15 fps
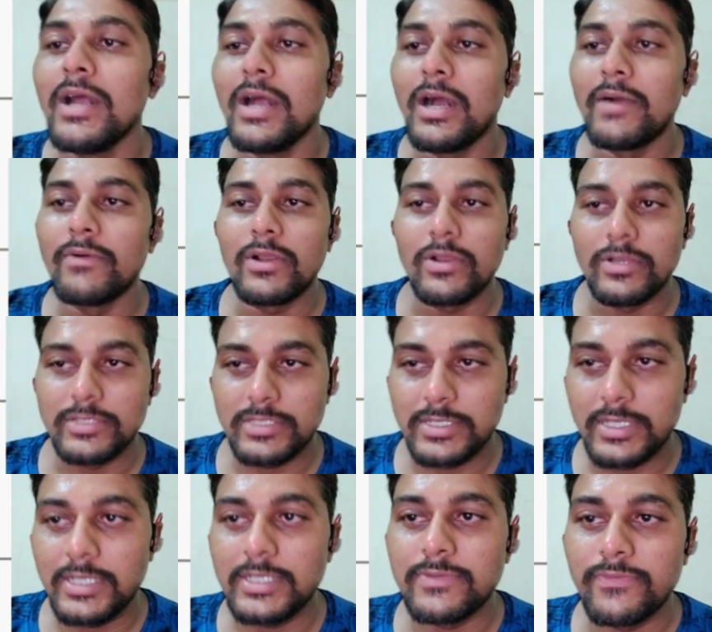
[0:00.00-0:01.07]
Our
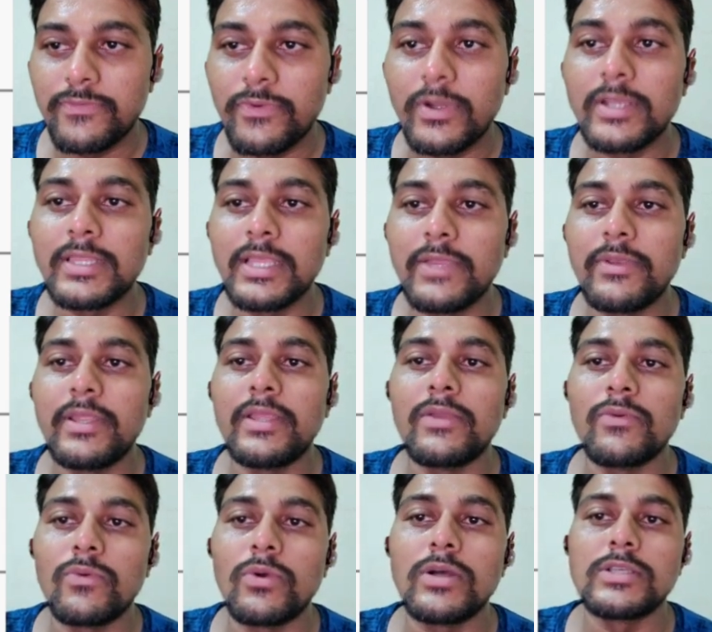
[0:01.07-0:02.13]
hostess for the
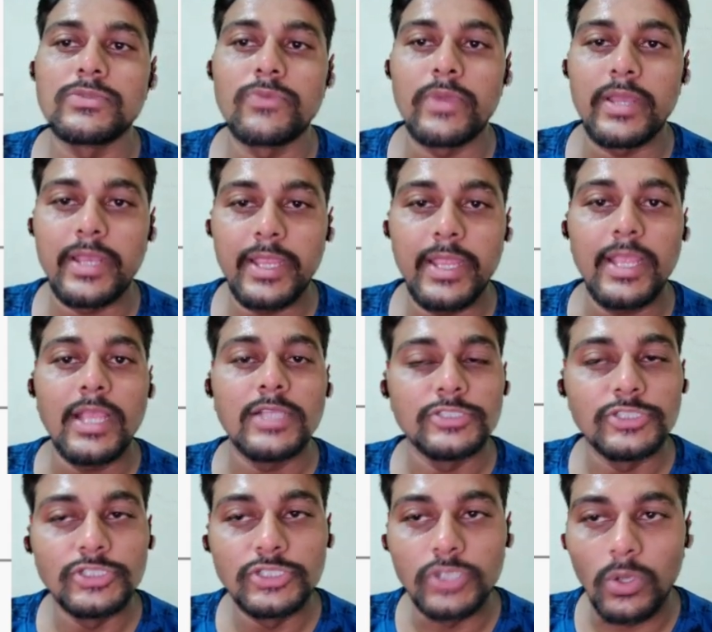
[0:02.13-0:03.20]
evening was very
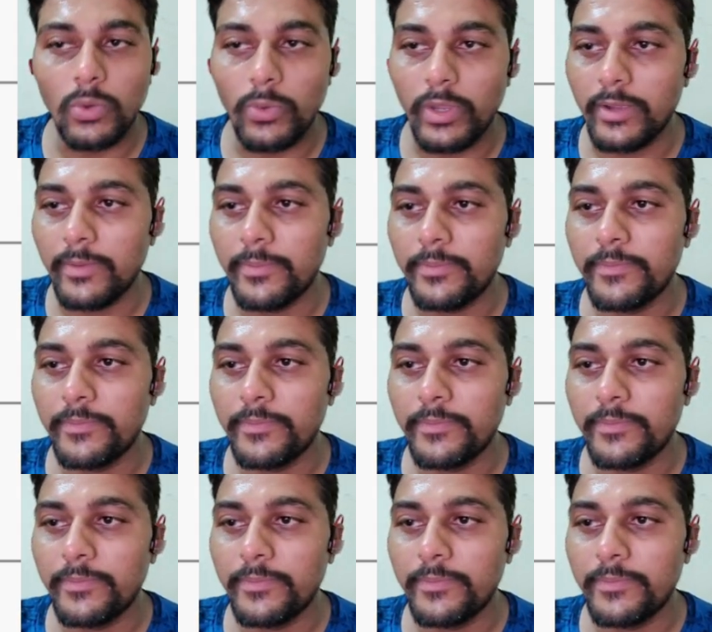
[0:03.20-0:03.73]
jovial.